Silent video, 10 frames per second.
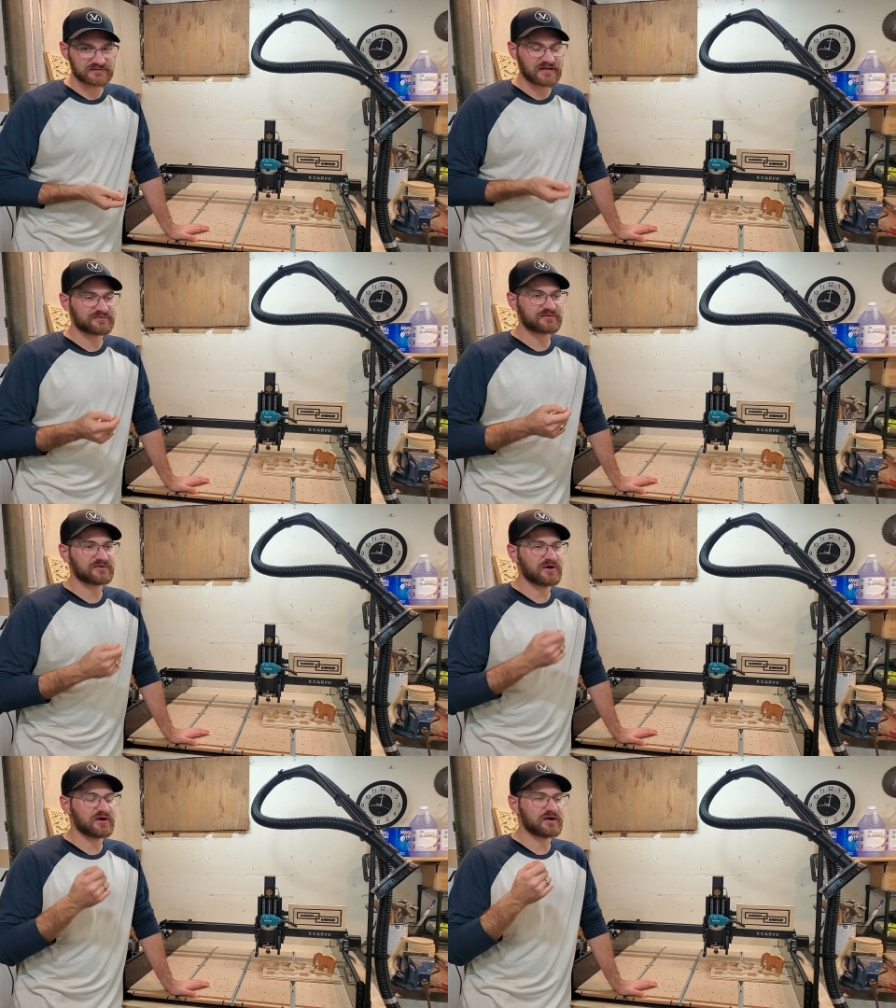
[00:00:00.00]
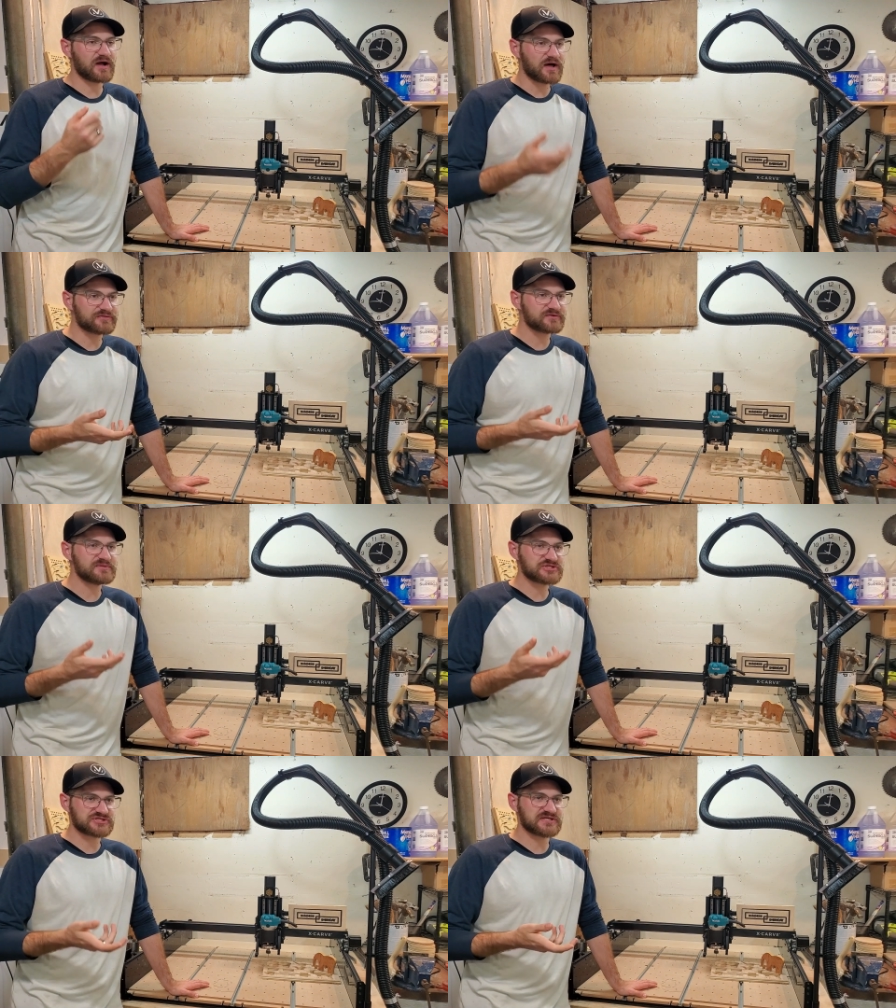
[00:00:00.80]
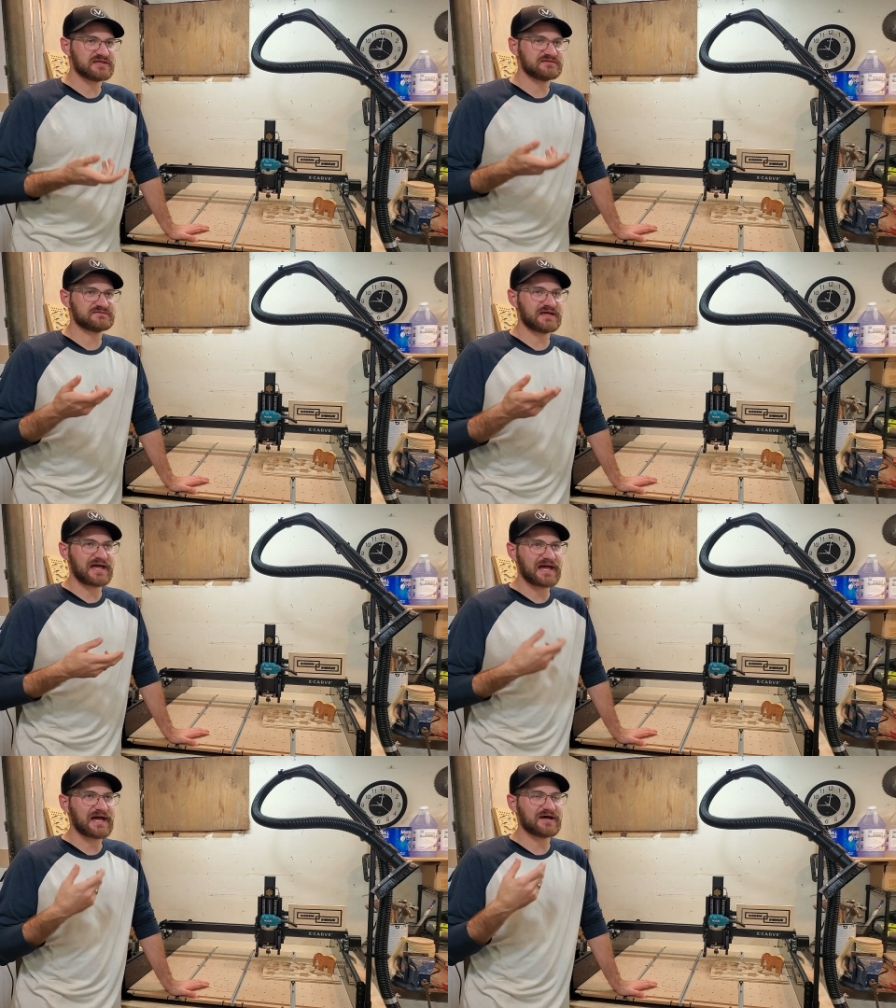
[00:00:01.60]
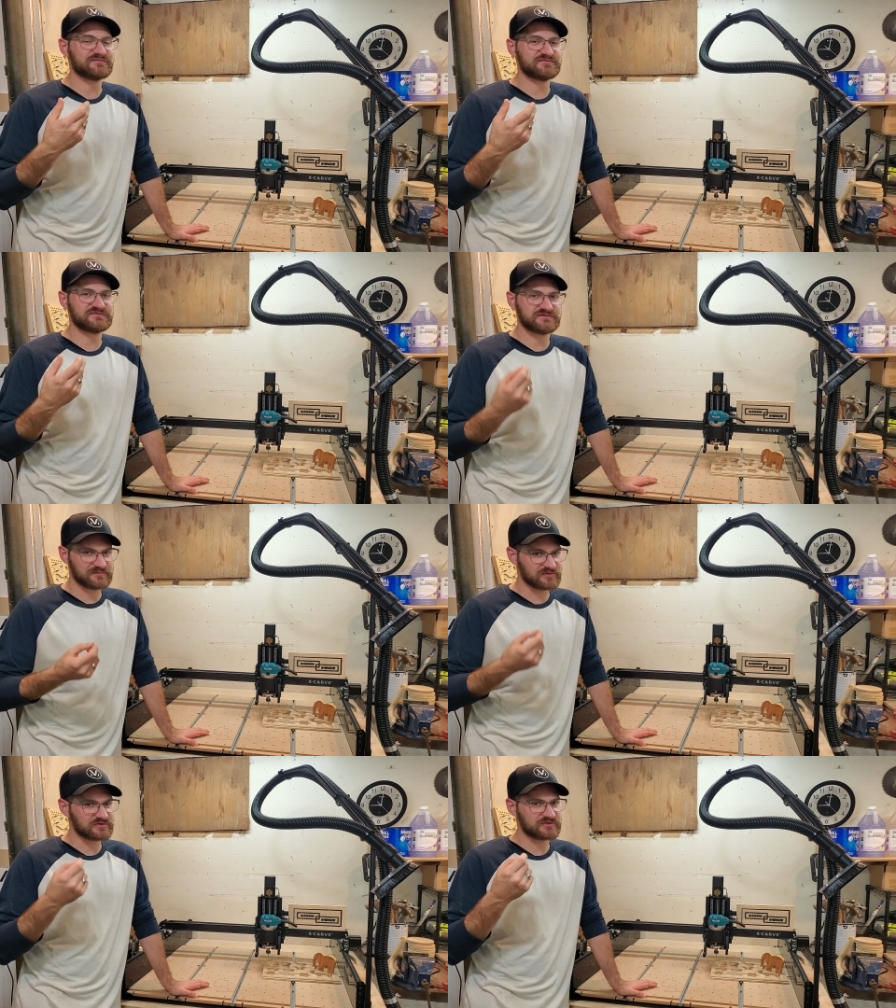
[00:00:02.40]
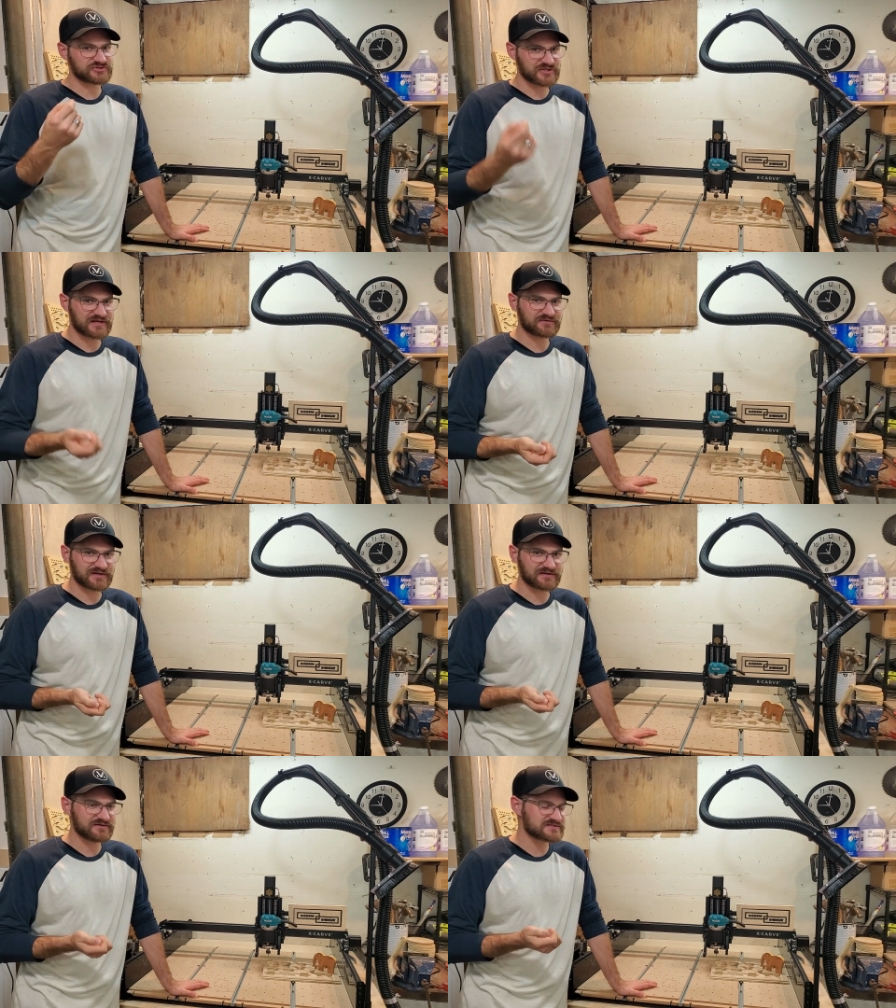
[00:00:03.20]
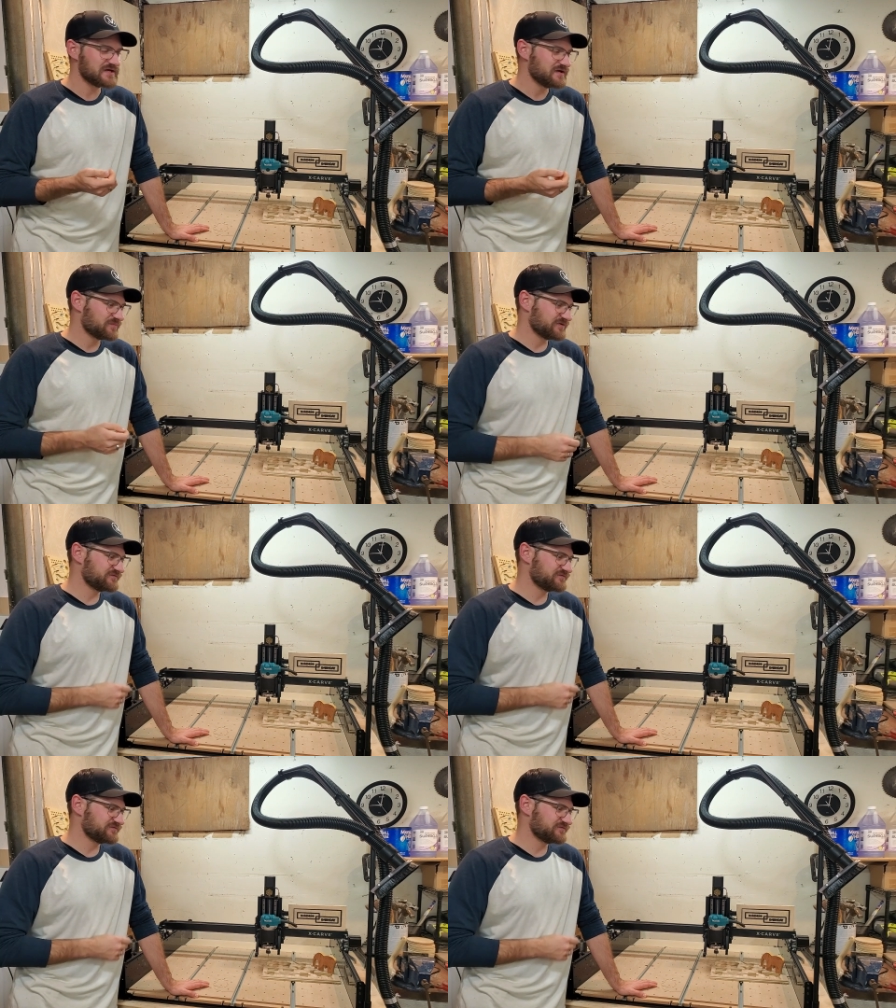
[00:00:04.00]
Now there are other machines that have similar track records, but